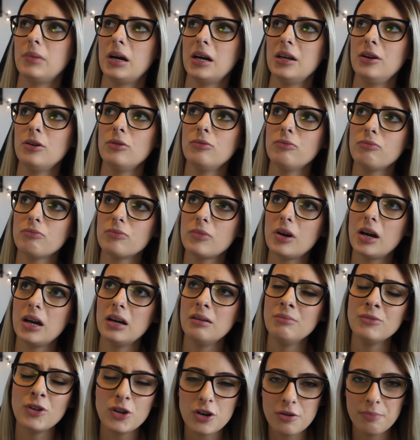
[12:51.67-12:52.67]

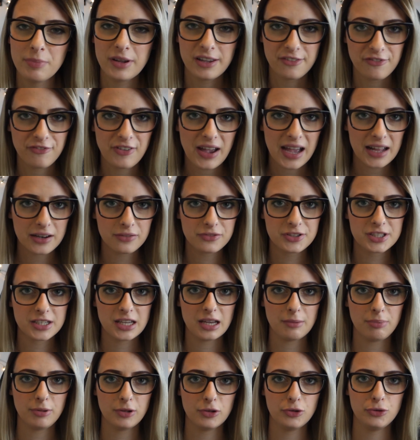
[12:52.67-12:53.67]
I'm not a big fan of
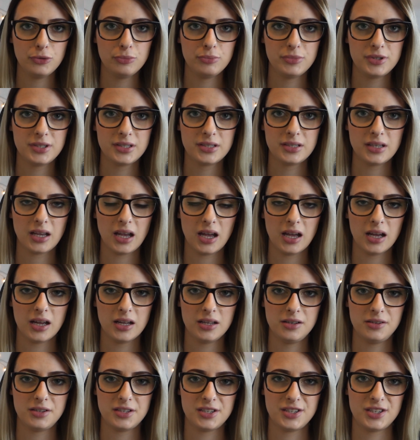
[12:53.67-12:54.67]
Skiploom's
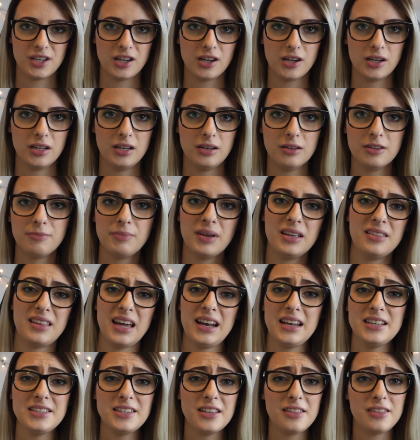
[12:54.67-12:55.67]
design.
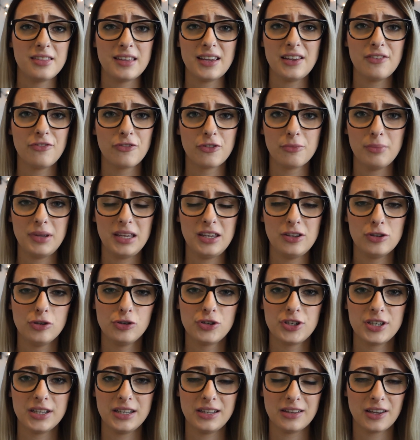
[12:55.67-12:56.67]
That is a thing for me
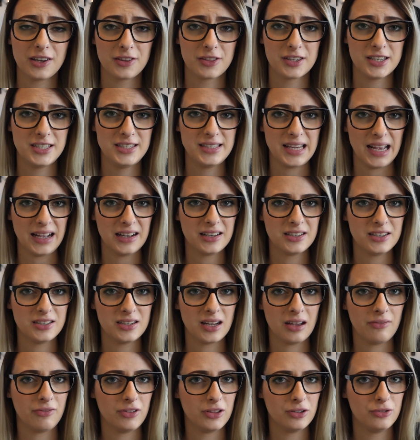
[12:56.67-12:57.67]
usually, like the second
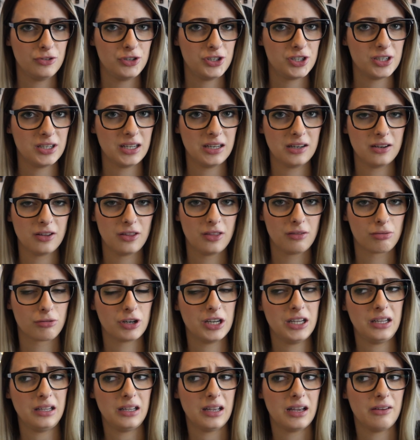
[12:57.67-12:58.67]
evolution in a
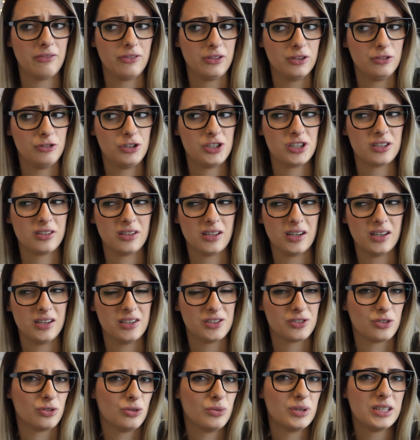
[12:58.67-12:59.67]
3 evolution line
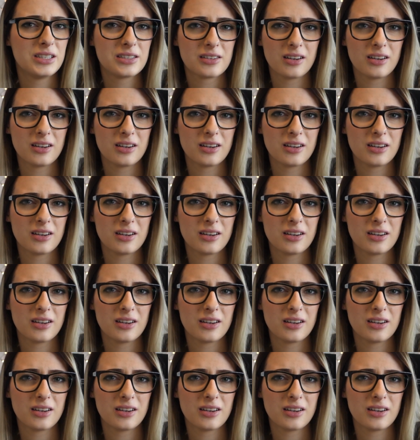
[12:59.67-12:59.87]
is always